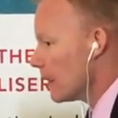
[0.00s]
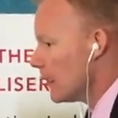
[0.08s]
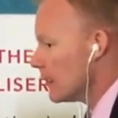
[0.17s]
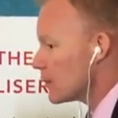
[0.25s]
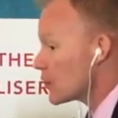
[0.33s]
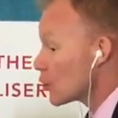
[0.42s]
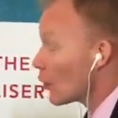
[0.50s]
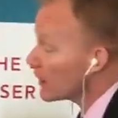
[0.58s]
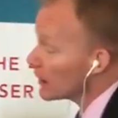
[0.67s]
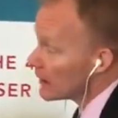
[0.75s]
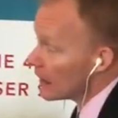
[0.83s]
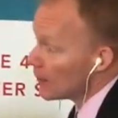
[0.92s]
in starting
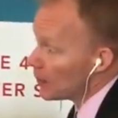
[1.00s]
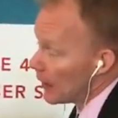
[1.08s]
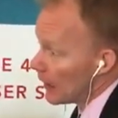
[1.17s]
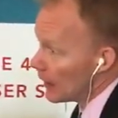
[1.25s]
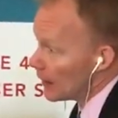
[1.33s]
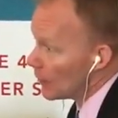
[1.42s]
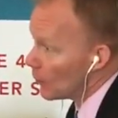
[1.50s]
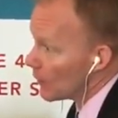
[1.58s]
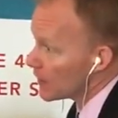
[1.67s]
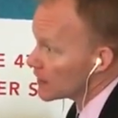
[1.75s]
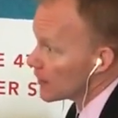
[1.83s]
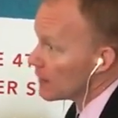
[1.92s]
a campaign
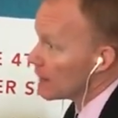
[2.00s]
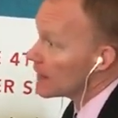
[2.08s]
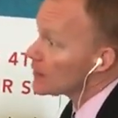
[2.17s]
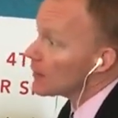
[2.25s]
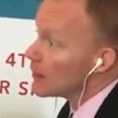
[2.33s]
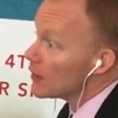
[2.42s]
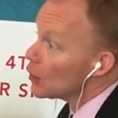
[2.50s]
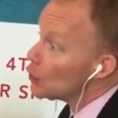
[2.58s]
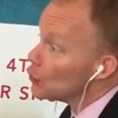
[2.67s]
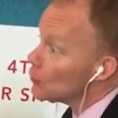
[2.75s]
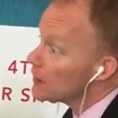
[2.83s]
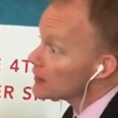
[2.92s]
with somebody that's maybe a
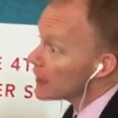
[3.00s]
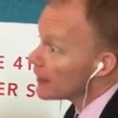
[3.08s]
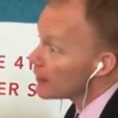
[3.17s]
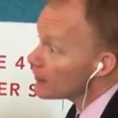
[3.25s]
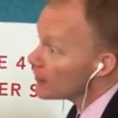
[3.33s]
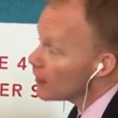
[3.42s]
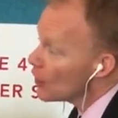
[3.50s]
new designer